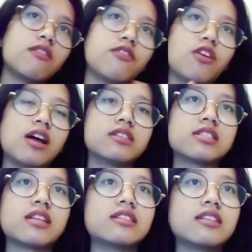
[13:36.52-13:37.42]
for
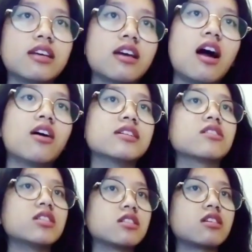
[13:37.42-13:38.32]
understanding how
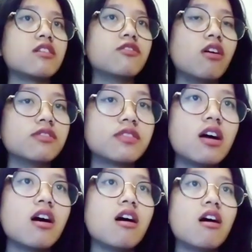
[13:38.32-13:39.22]
languages evolve
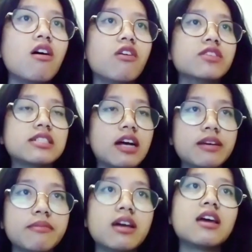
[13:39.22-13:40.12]
over
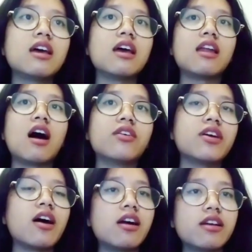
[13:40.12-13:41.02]
time and how
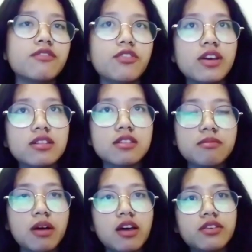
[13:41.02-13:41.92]
they are
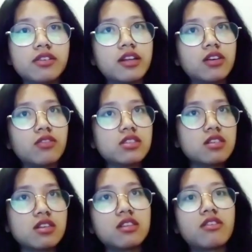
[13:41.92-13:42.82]
influenced by other
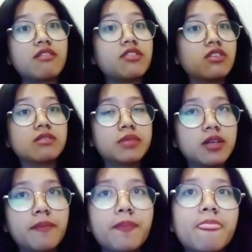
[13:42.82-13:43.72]
languages in their
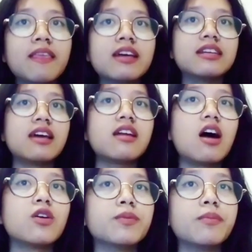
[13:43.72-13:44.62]
environment. Then
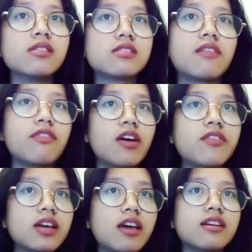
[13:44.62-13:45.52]
Humboldt's
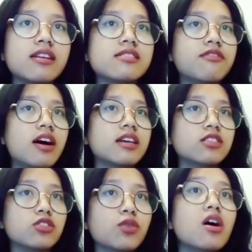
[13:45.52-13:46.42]
theory can classify
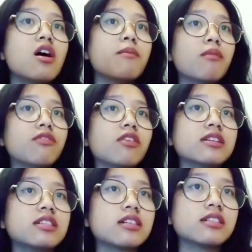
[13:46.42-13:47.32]
into
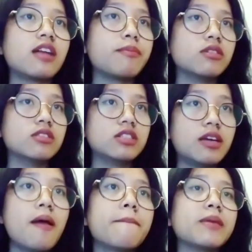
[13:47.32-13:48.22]
morphological typology
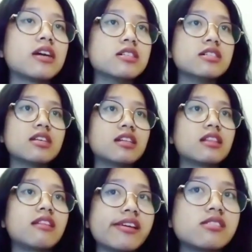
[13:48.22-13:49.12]
because it
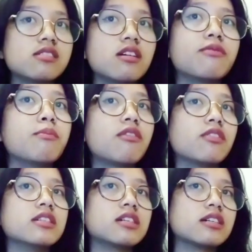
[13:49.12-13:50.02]
takes the
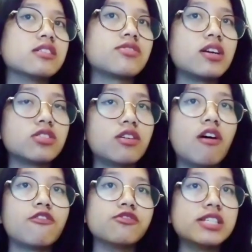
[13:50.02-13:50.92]
morphological structure
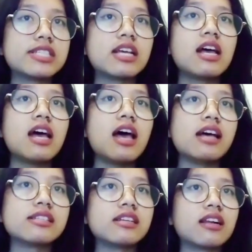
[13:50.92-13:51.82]
of words
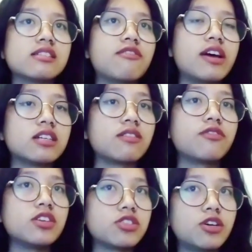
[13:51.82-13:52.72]
as the classifying
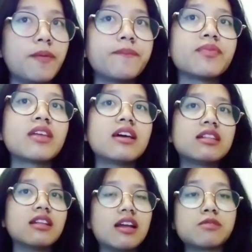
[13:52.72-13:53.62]
feature.
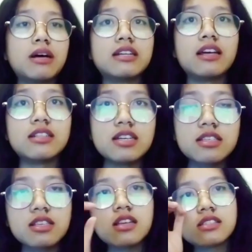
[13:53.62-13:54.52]
The last but not
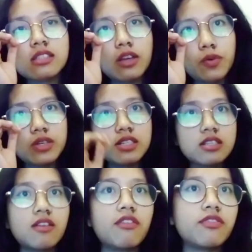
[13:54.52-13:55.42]
least,
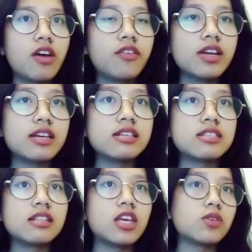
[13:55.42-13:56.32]
Stewart's theory
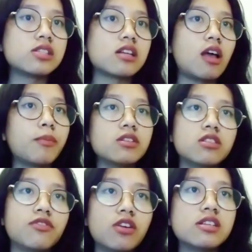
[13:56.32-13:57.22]
is linguistic
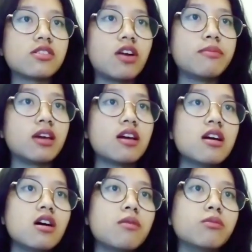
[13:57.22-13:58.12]
typology for describing
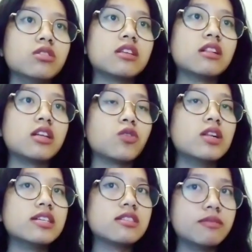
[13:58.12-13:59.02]

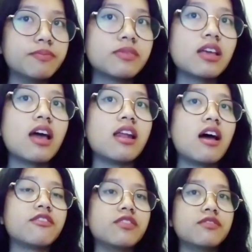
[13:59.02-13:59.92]
multilingualism and
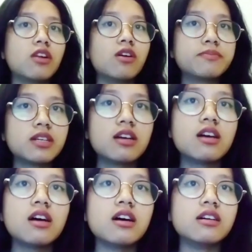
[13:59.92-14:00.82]
have developed
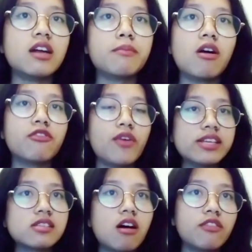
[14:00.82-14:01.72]
a number of
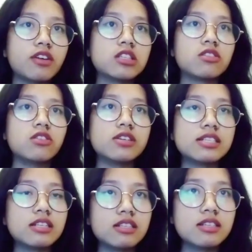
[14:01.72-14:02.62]
ways of
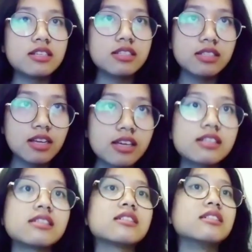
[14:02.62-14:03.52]

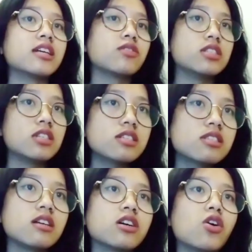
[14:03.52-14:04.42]
categorizing
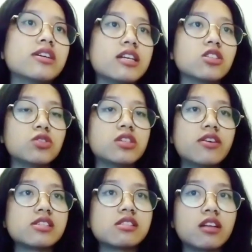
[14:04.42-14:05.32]
languages according
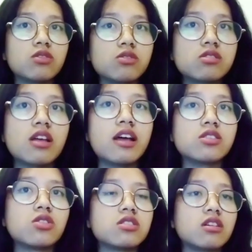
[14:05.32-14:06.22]
their status
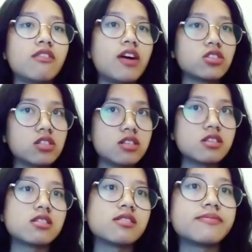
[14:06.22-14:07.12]
and social functions.